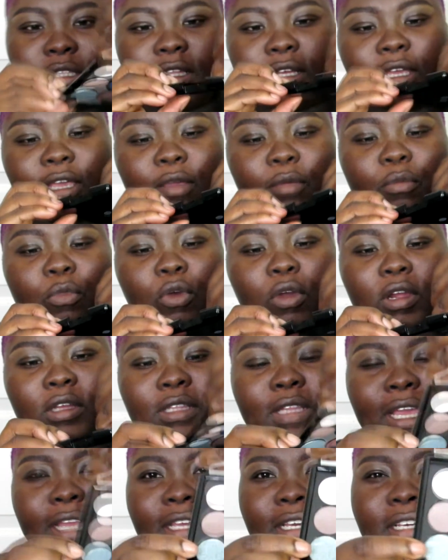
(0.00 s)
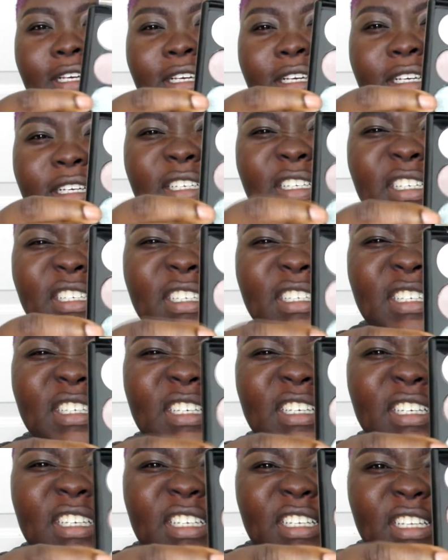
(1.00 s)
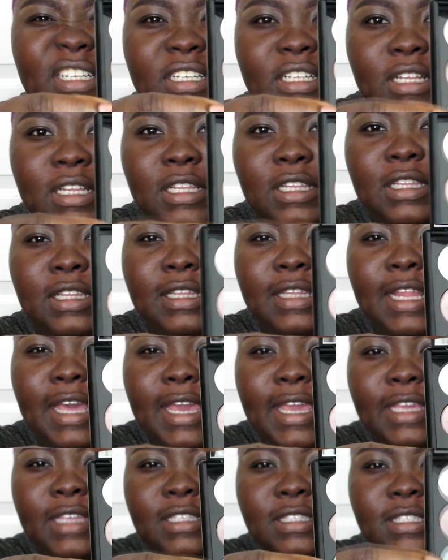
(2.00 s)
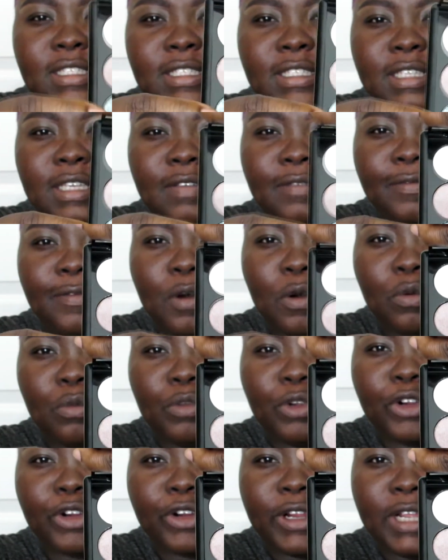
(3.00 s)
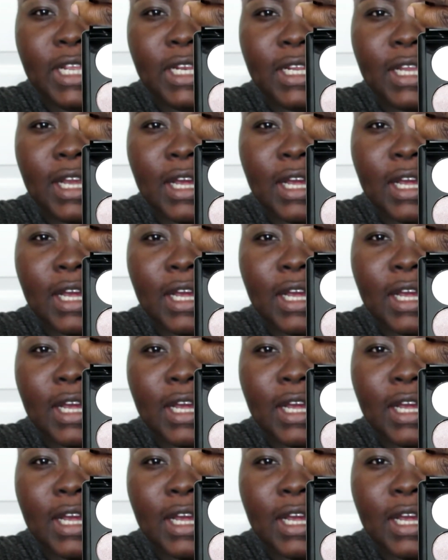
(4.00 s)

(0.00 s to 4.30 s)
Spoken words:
looking more like a light seafoam green